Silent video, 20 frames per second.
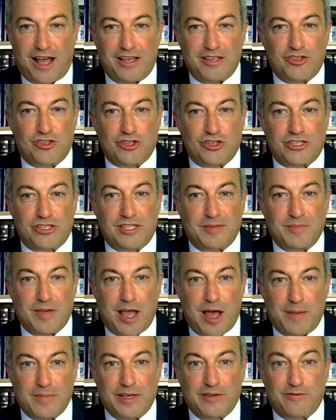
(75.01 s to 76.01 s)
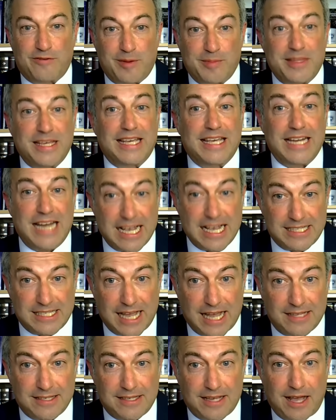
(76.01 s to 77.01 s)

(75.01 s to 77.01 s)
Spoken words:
I just am coming from the Knesset.